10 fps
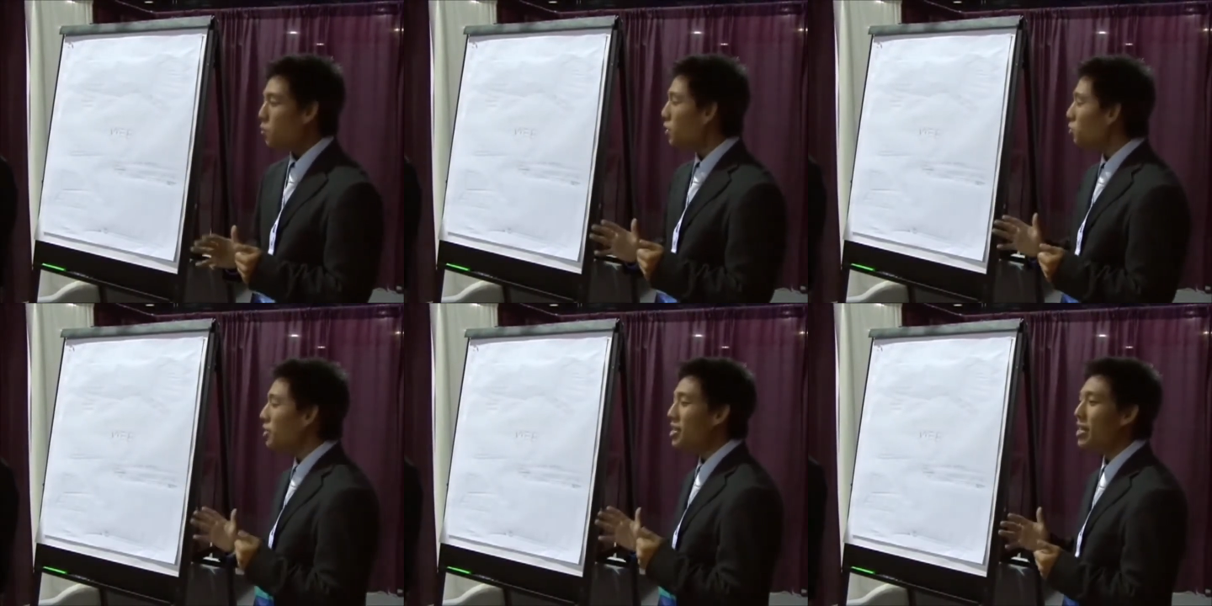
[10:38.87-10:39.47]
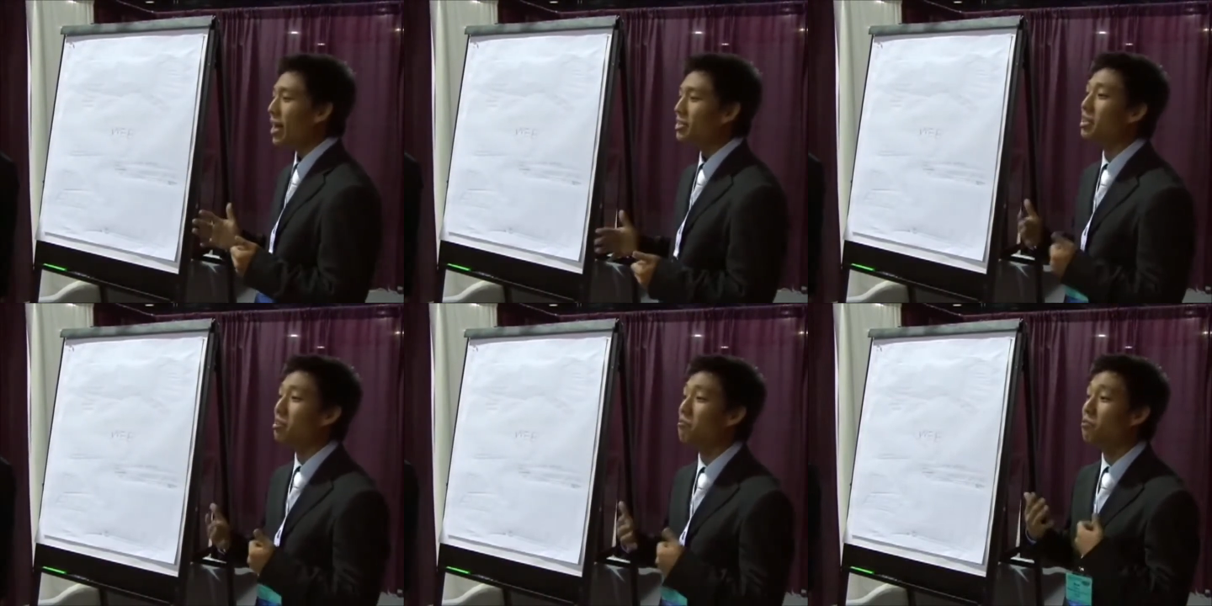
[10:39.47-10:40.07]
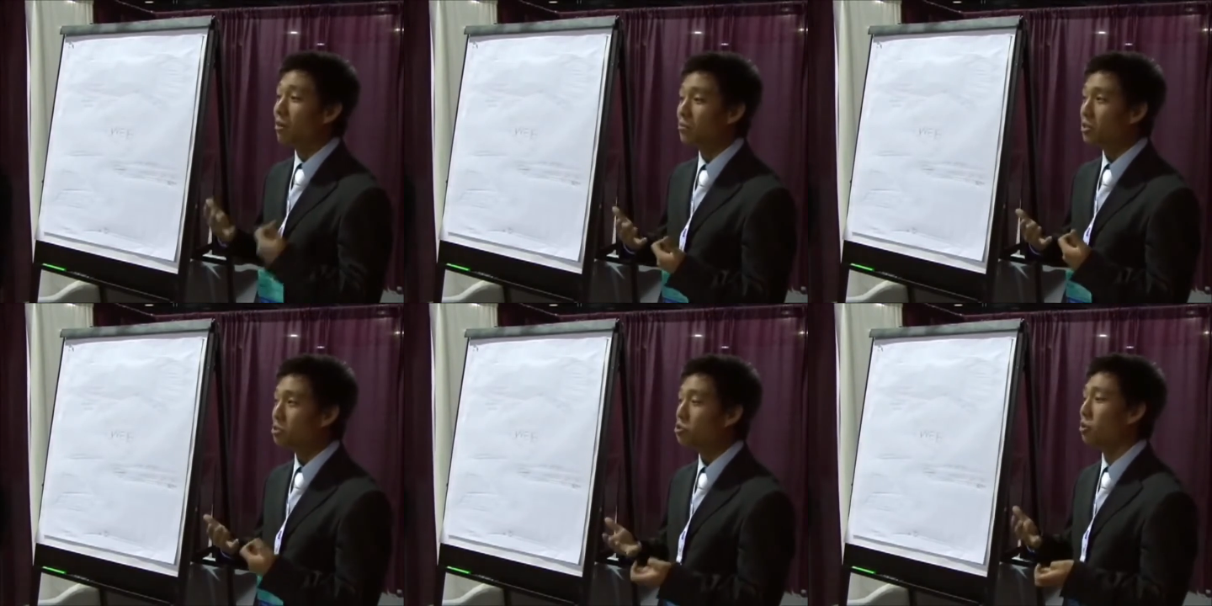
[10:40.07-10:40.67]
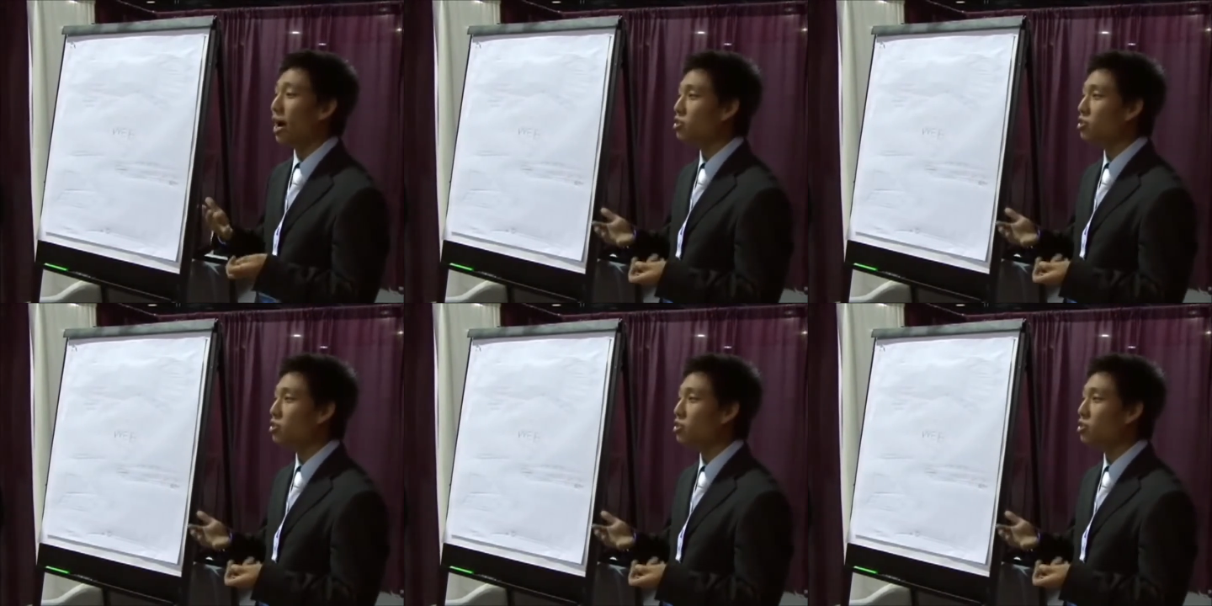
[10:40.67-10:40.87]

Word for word: we don't think he has enough revenue to